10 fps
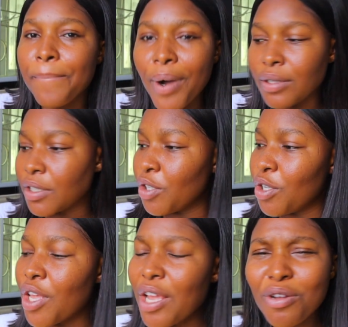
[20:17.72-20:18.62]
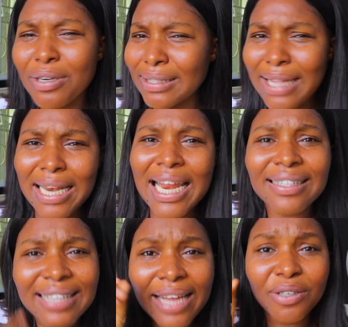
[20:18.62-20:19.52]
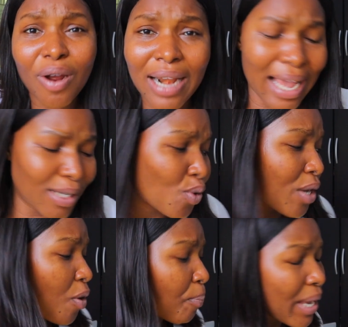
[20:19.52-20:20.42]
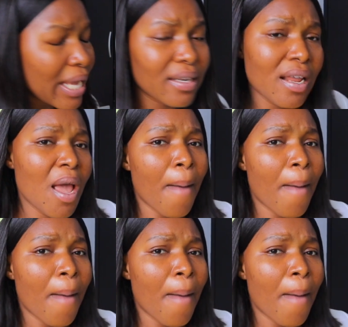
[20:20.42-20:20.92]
But you understand, $10 is what you're paying.